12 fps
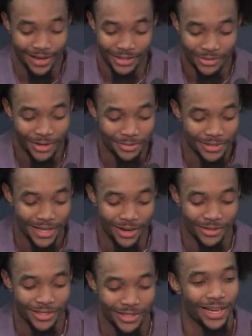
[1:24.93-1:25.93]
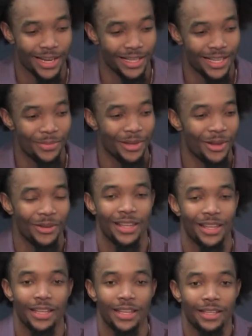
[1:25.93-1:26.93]
That's what I'm saying. We just got to keep it low
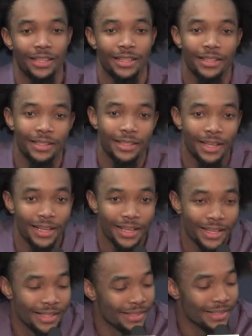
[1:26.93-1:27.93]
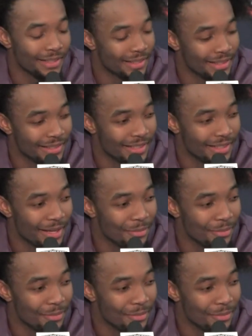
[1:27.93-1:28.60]
key and let him